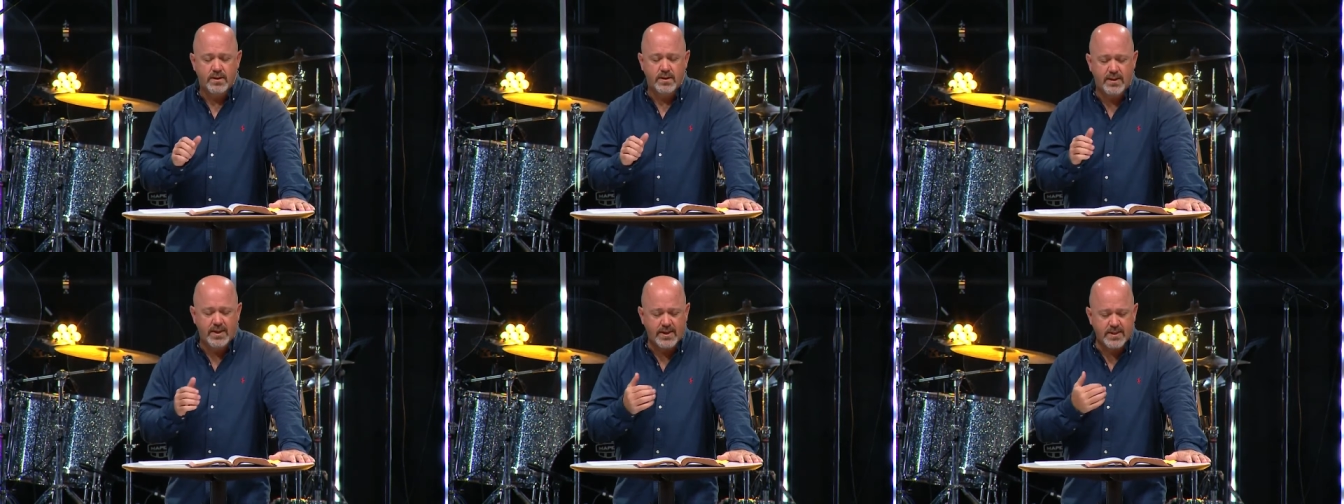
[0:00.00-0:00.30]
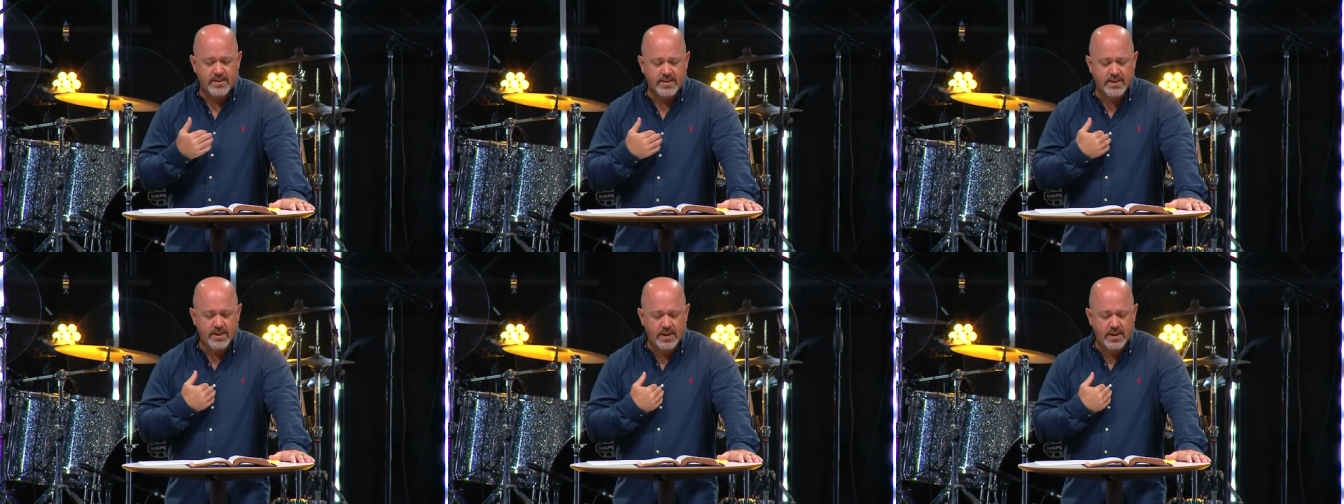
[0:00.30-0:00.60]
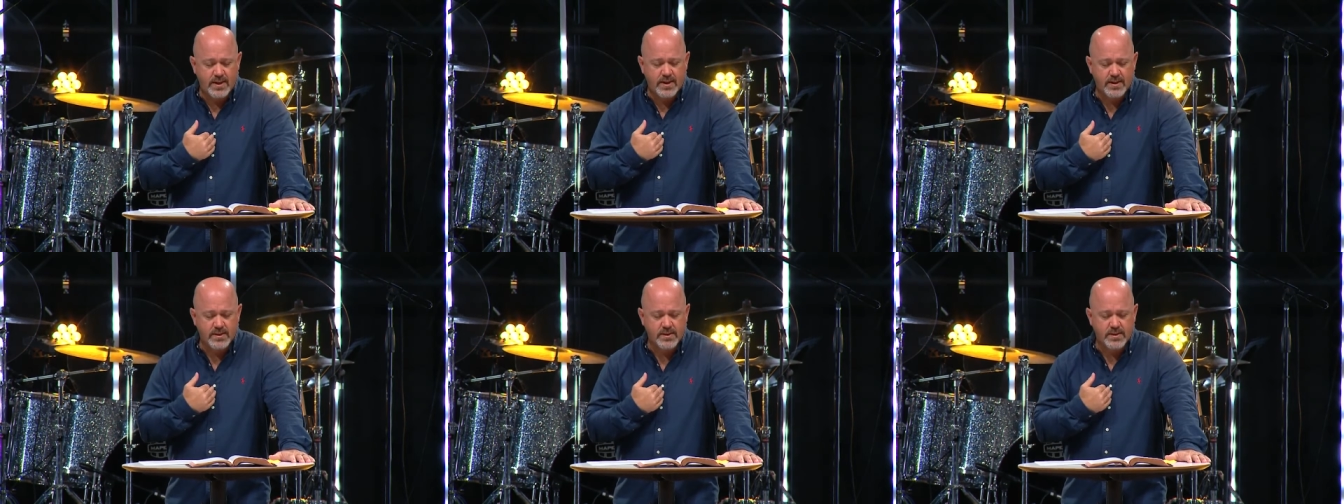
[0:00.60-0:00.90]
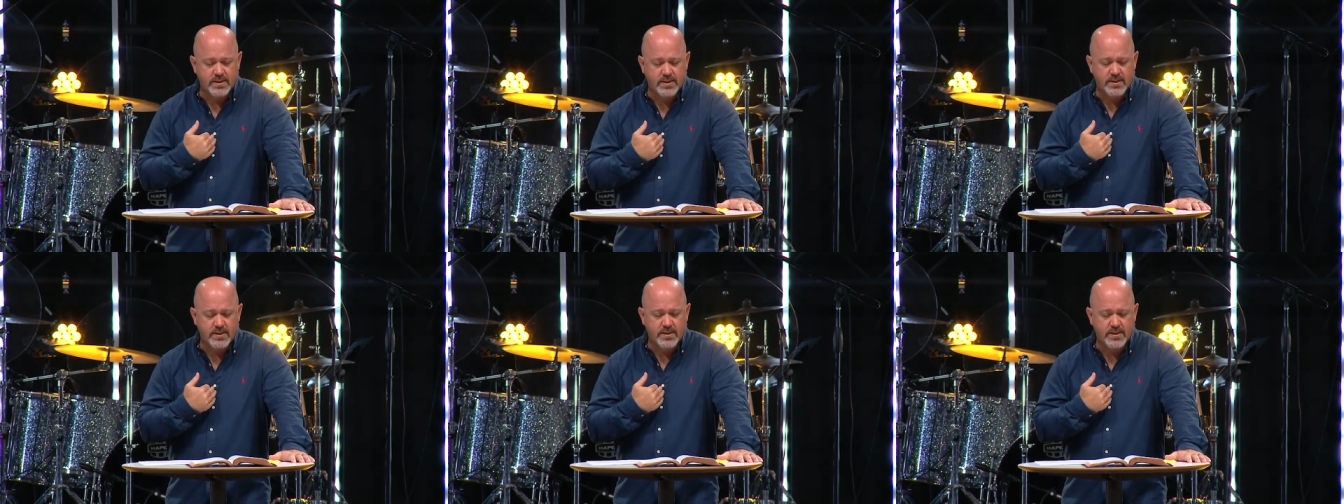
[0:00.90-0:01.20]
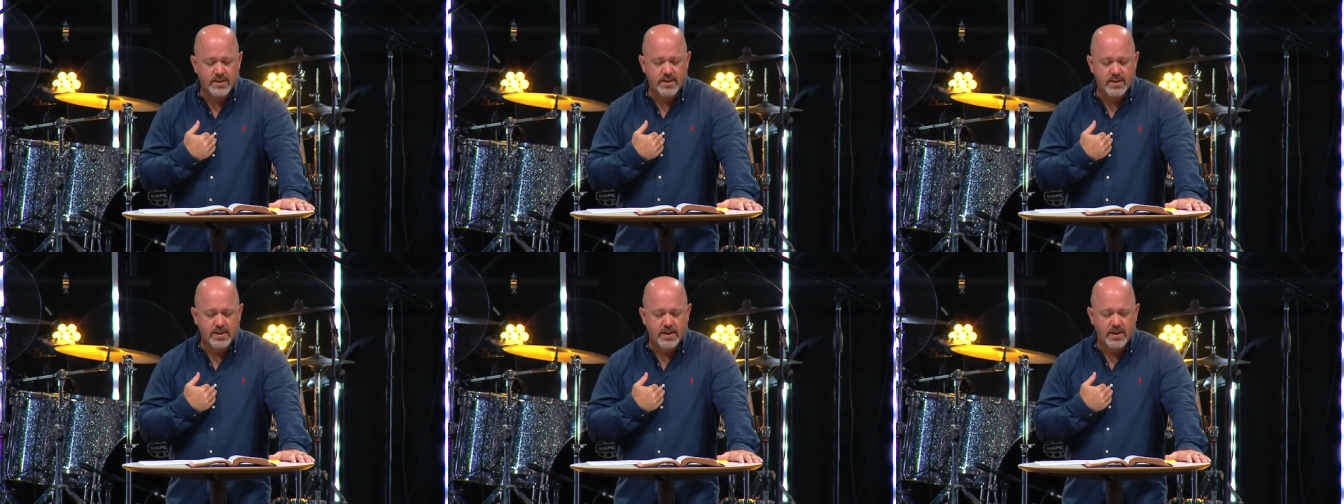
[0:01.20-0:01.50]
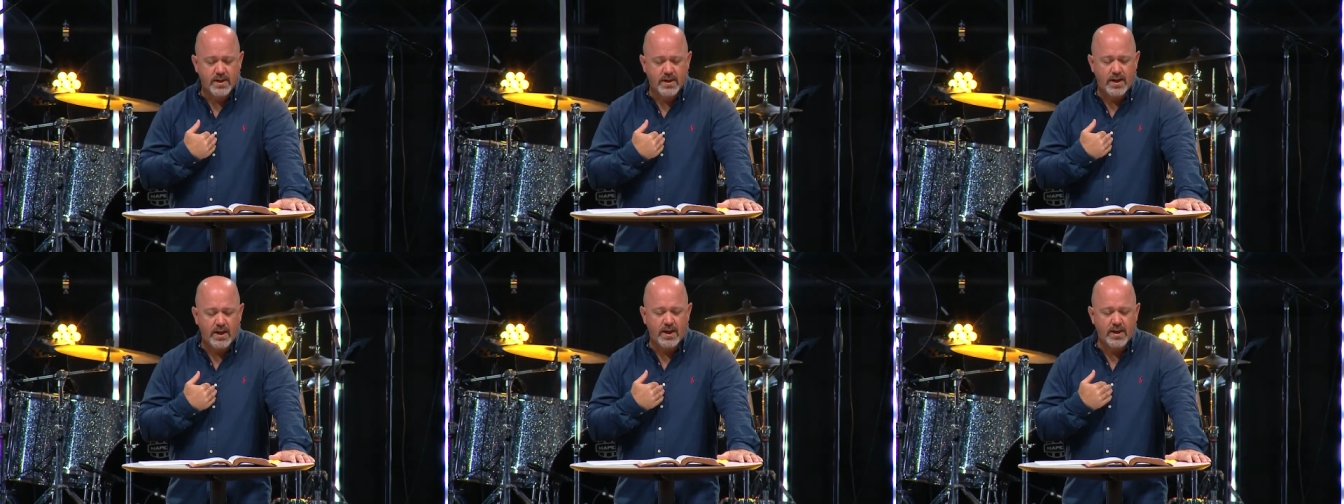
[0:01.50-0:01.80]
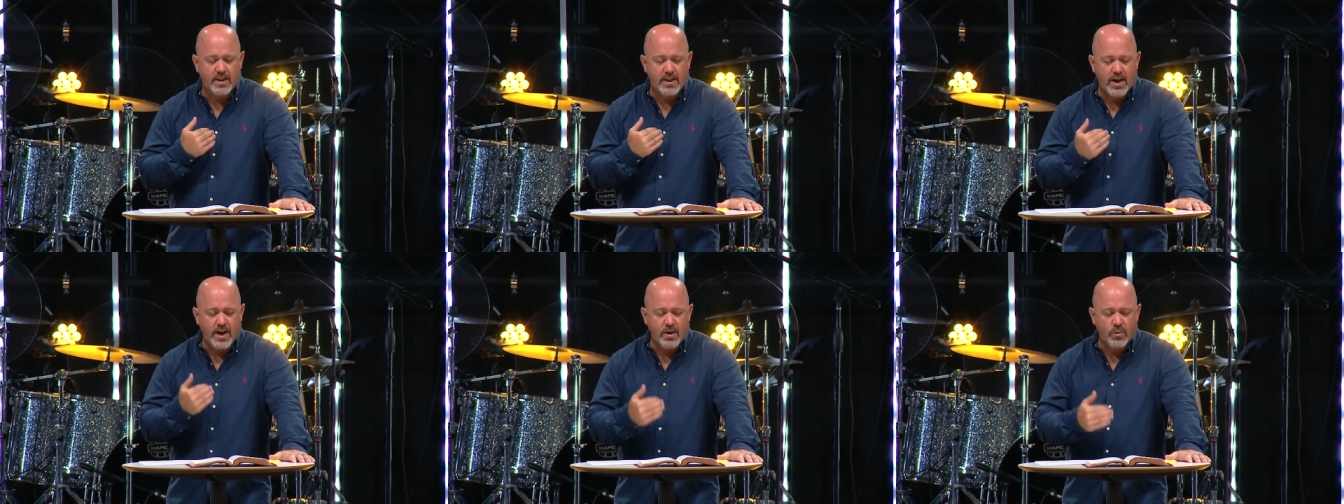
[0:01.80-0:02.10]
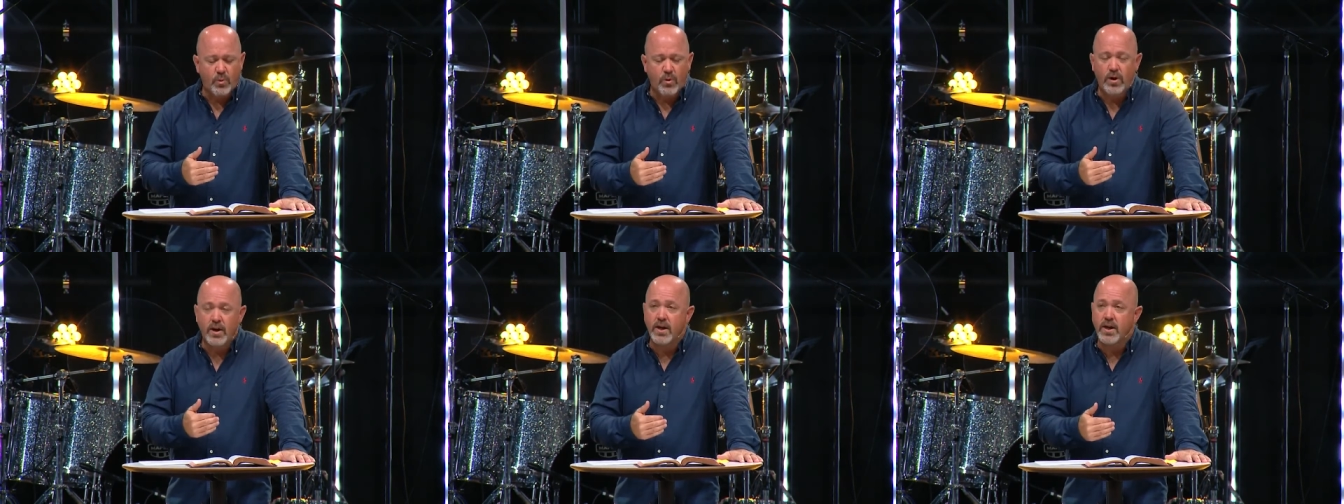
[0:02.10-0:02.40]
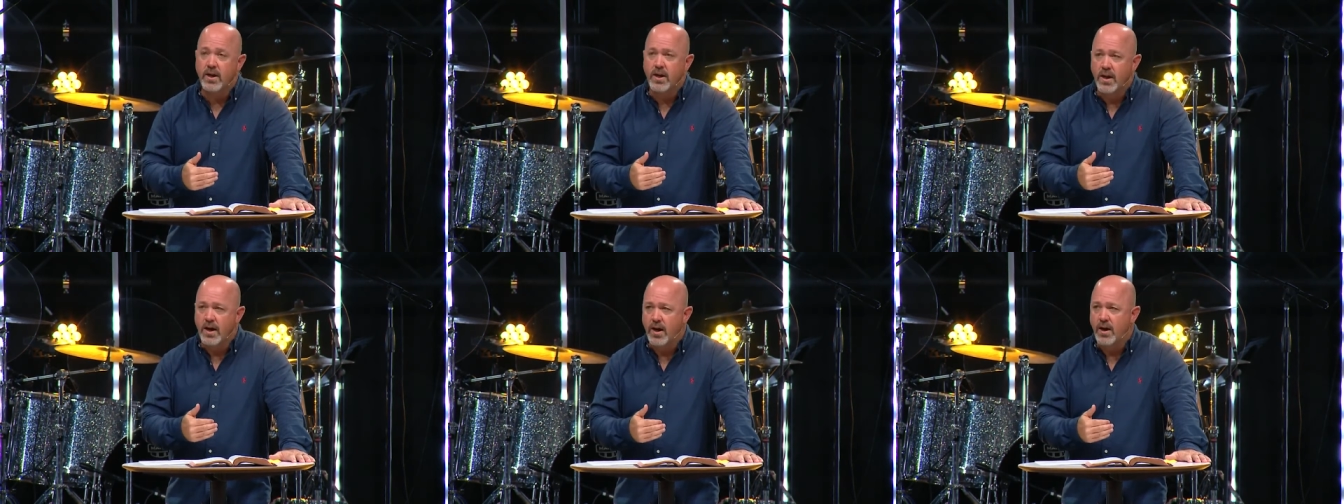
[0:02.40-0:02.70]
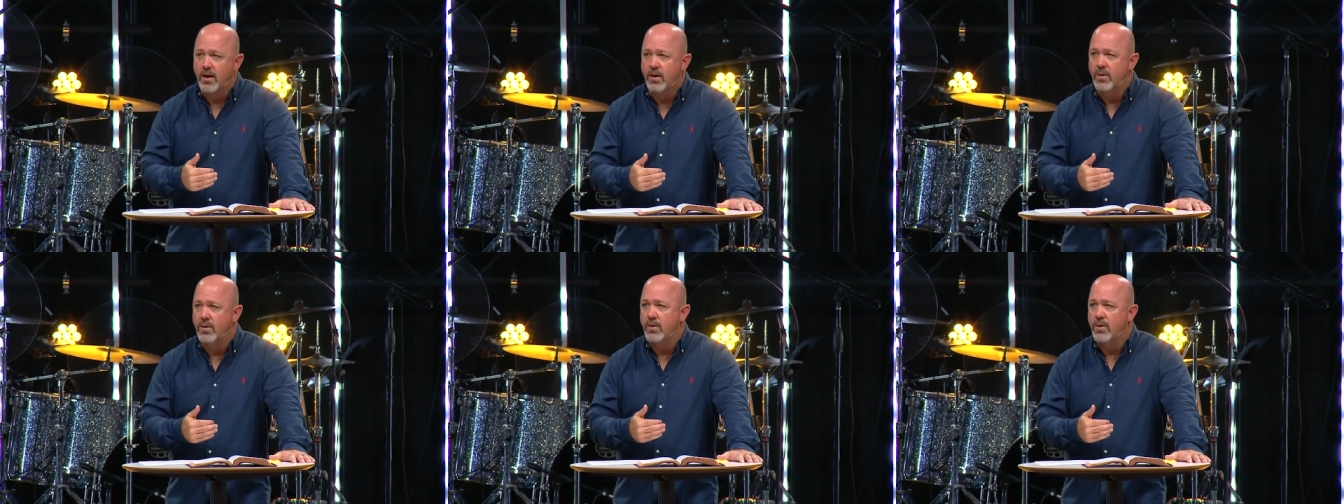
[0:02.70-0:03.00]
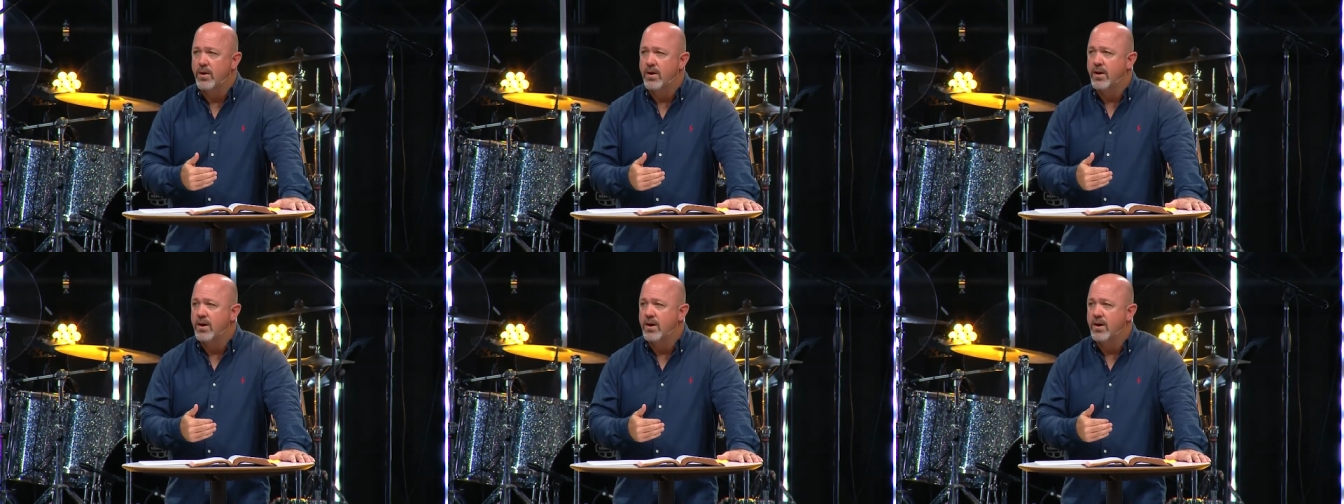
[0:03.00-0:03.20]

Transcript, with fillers: That's us. And they want to know